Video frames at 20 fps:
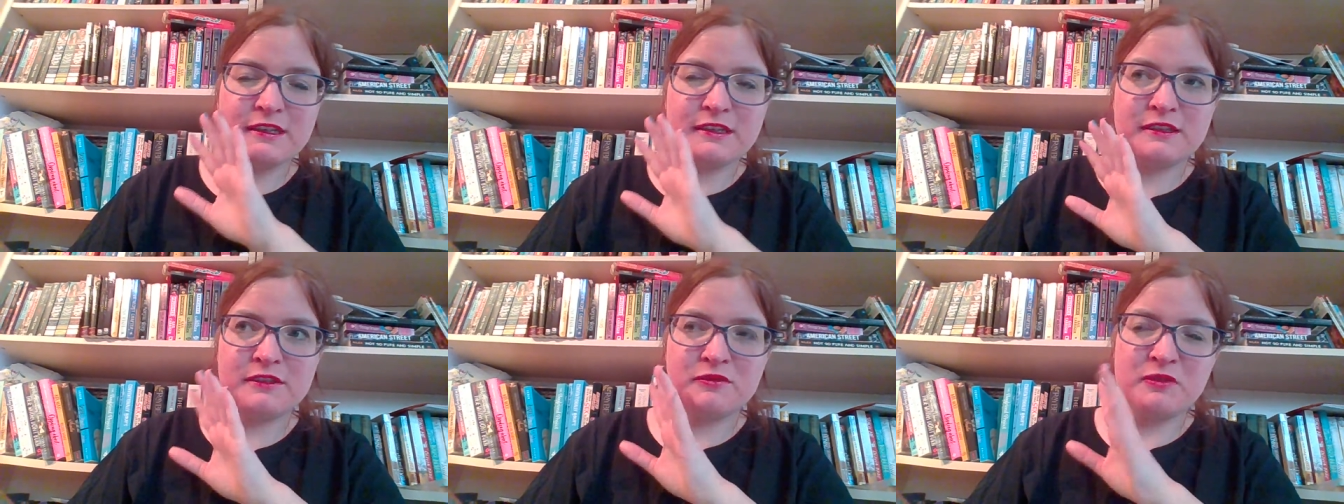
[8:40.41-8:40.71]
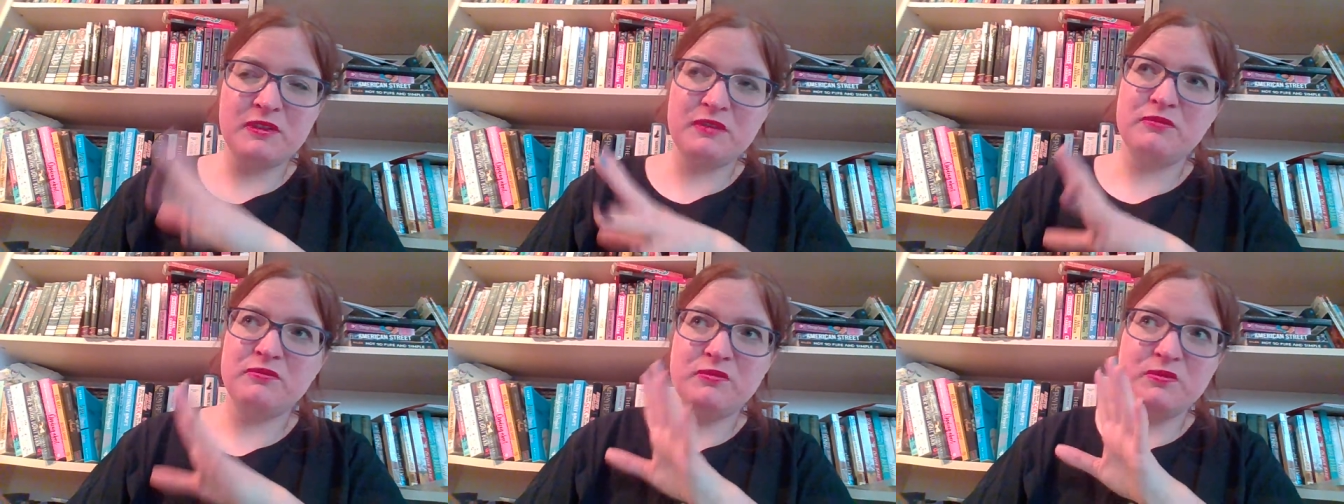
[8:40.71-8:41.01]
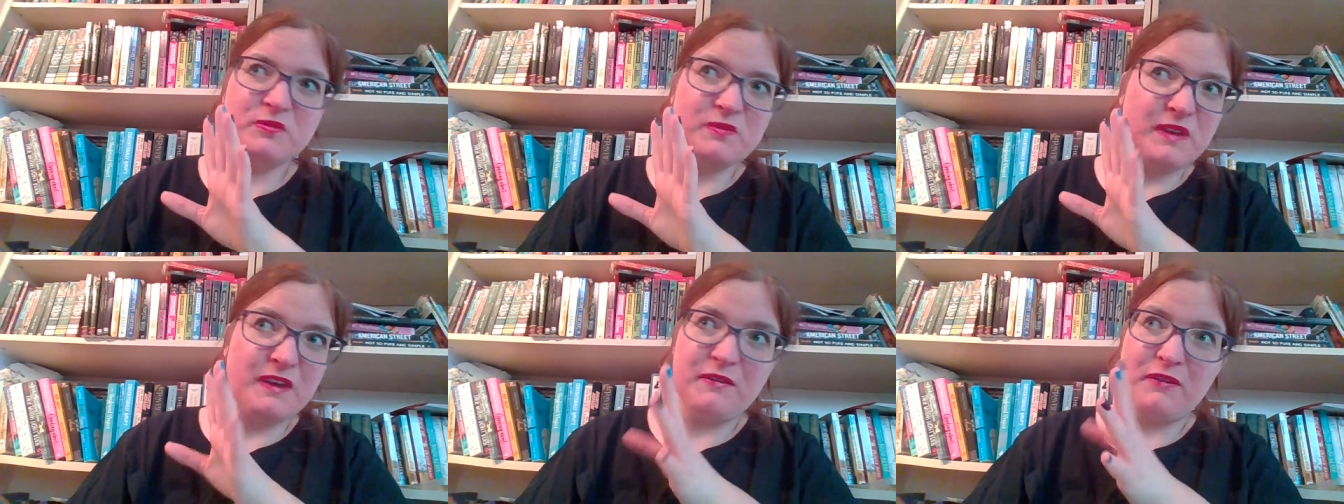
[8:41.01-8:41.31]
It's well,
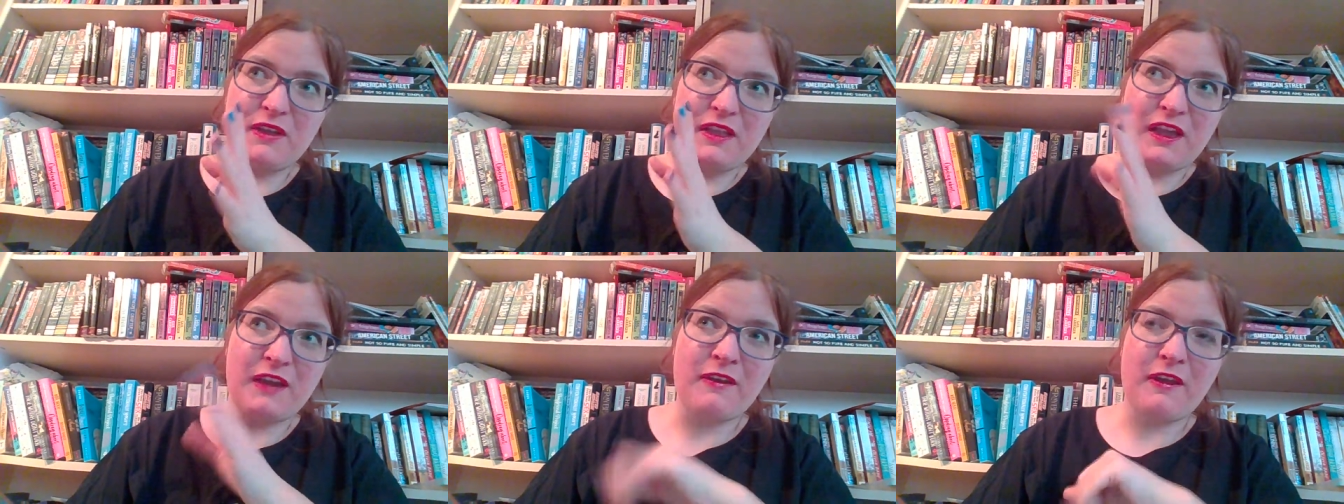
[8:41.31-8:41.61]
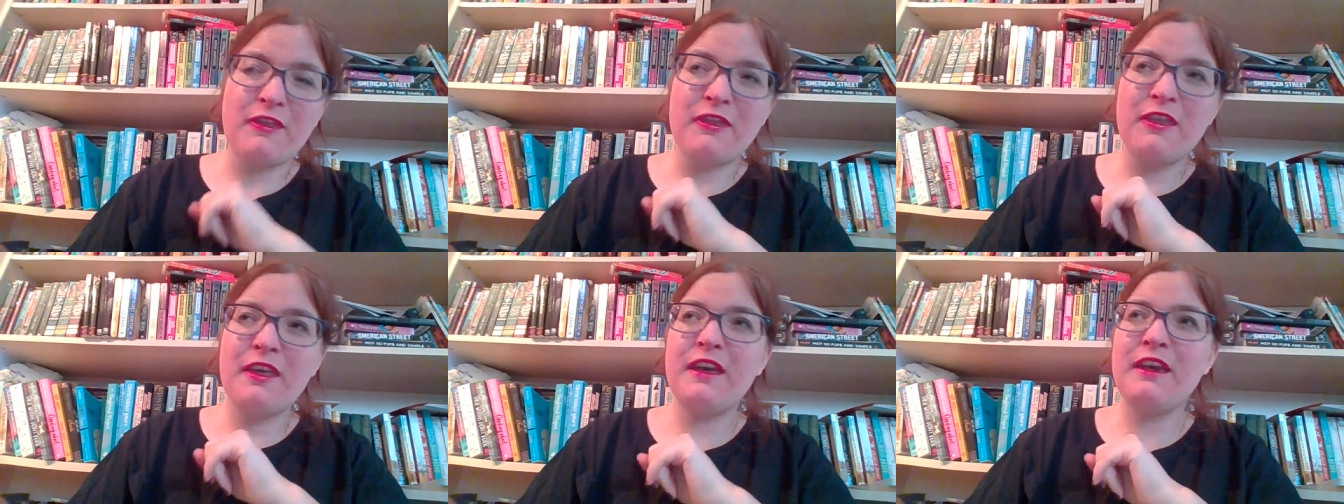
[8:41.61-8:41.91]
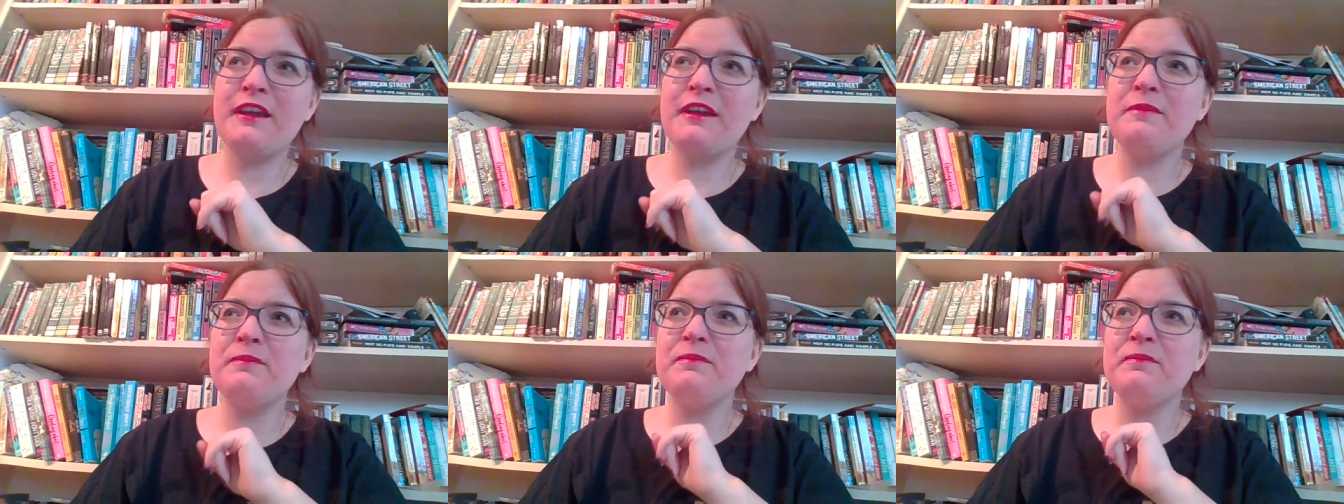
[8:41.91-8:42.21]
anything like that.
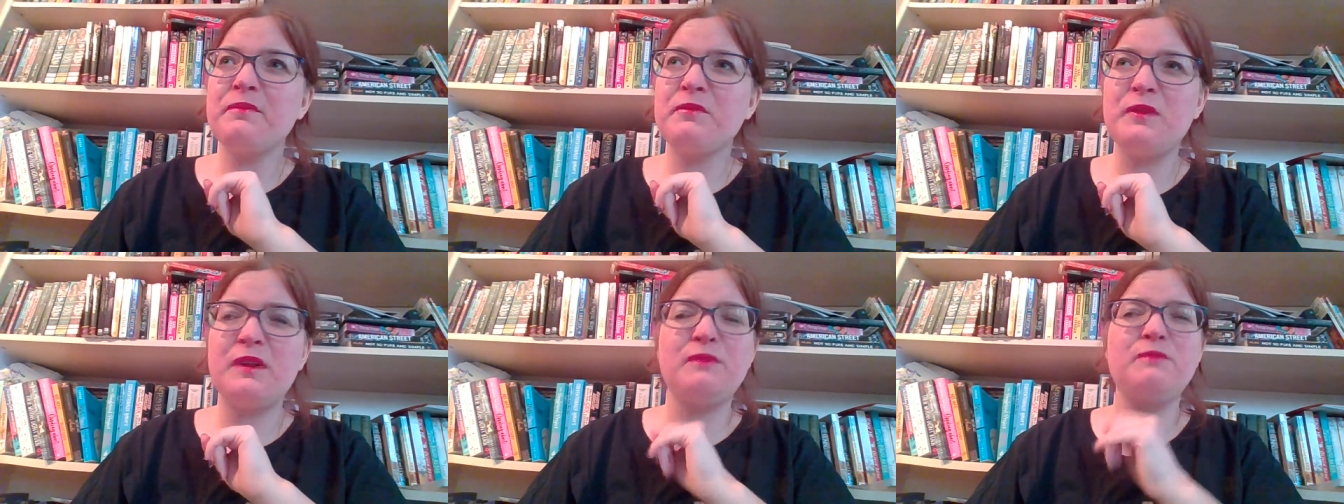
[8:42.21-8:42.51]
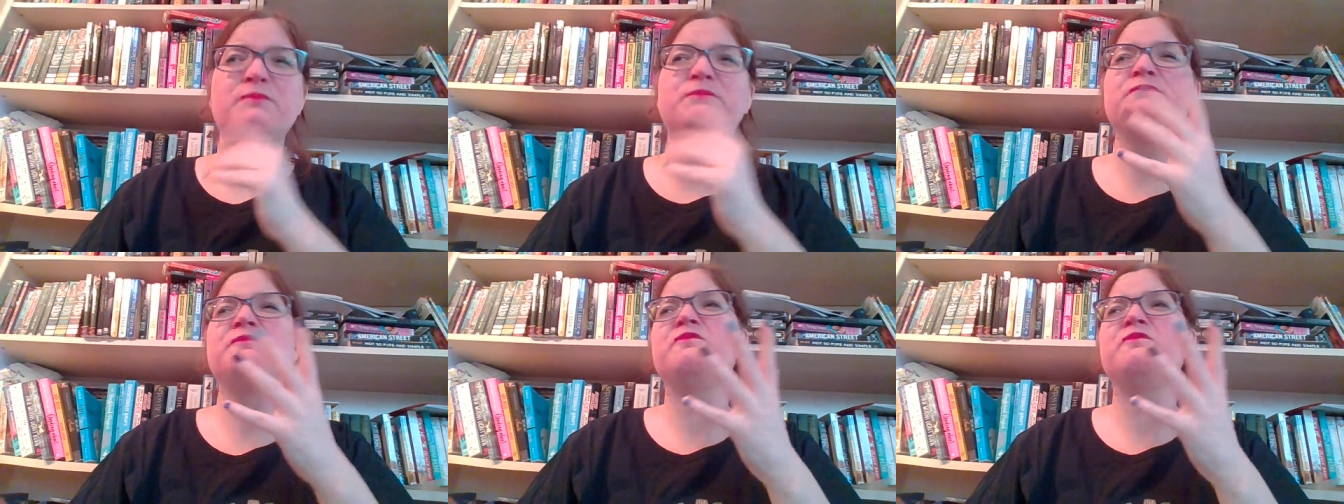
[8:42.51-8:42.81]
It well,